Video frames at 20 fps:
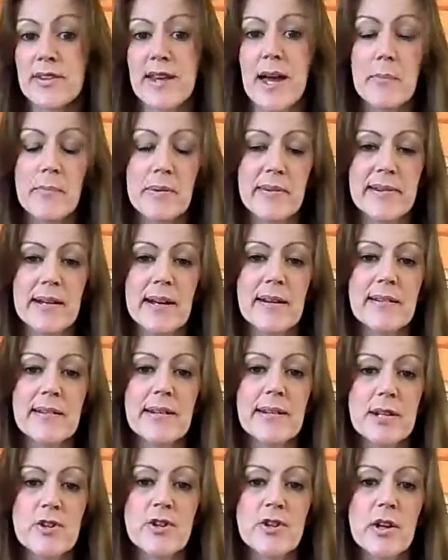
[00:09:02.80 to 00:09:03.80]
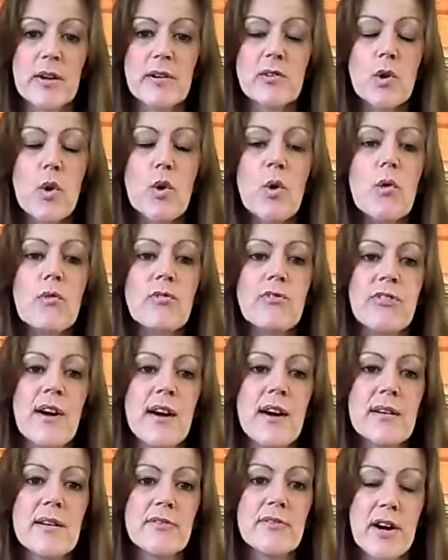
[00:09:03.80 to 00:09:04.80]
their percentage. So it's all
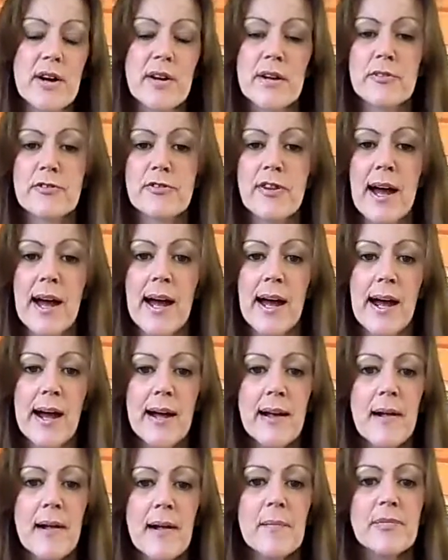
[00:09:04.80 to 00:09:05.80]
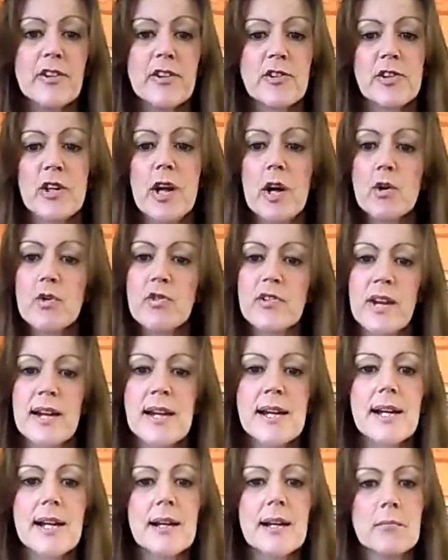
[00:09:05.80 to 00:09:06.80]
very, very fair. There's no
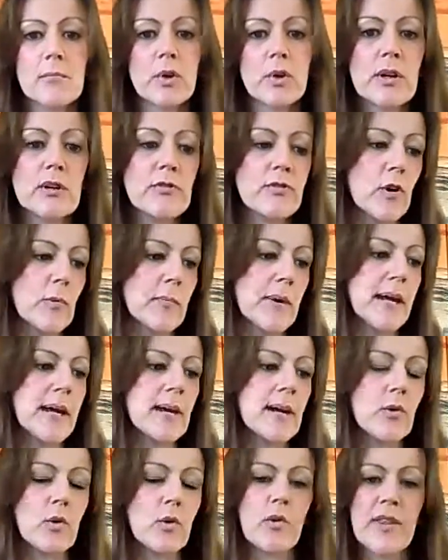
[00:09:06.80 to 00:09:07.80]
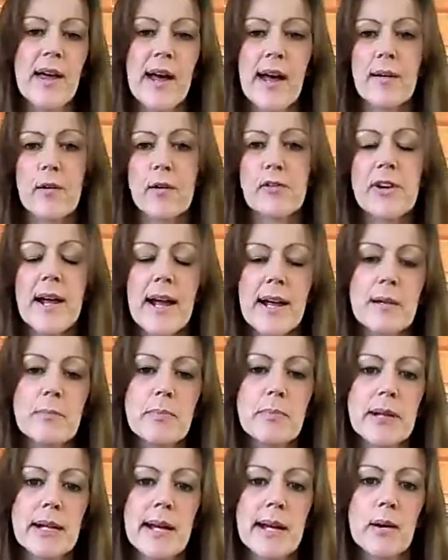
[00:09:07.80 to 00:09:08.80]
taking money from here or there or for
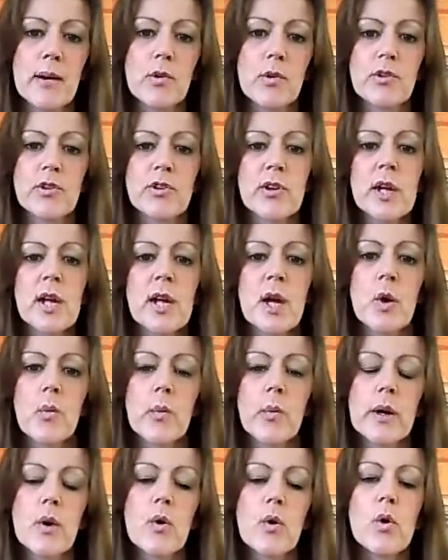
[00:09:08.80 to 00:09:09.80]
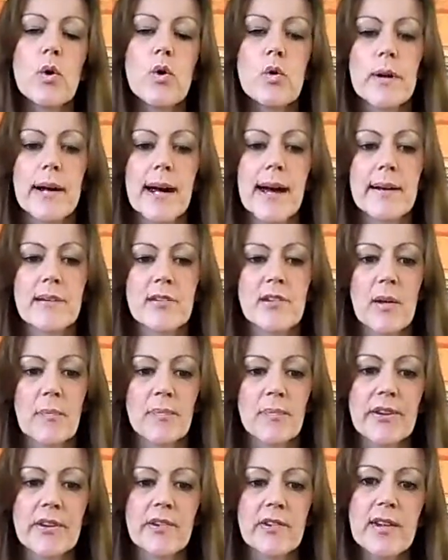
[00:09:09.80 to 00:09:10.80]
anybody else. We all get
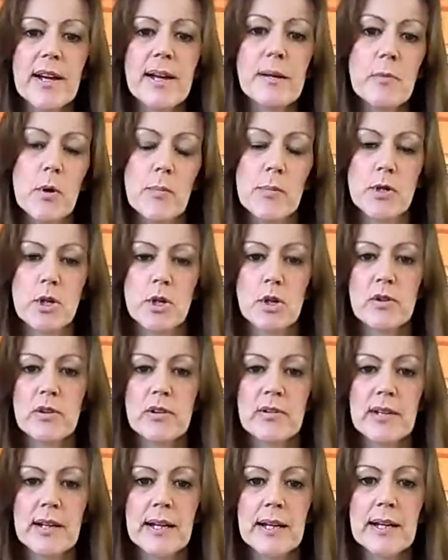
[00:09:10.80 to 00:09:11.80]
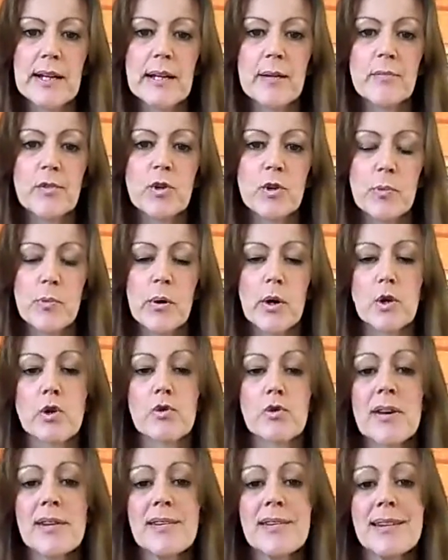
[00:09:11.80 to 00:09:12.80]
the same opportunity to
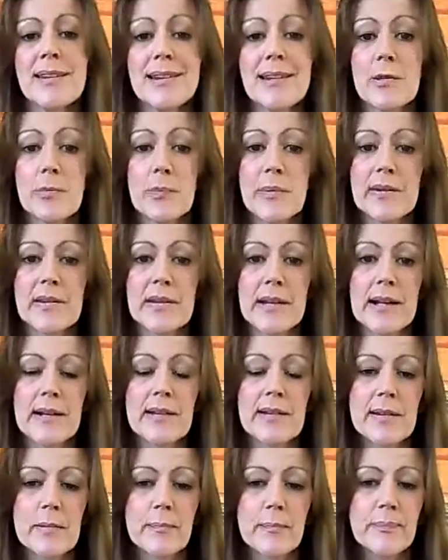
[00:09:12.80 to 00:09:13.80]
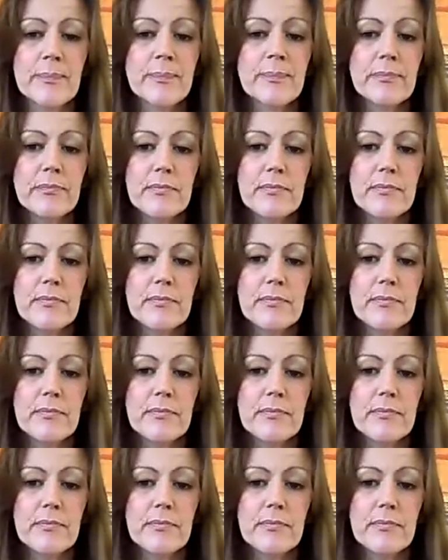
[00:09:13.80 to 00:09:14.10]
progress in this business,